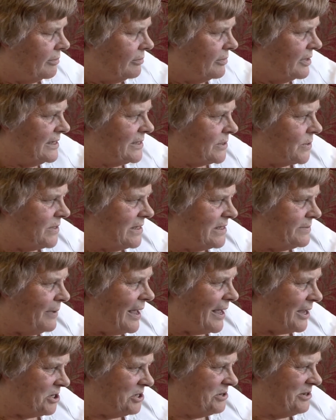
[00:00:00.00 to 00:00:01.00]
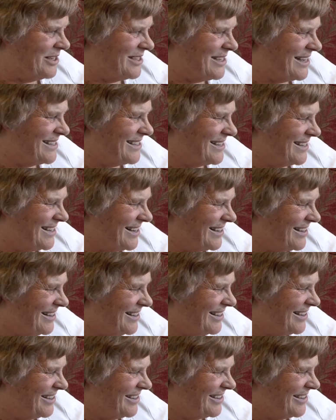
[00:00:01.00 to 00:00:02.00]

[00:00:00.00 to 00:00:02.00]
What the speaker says: But he's got his back to us, hasn't he?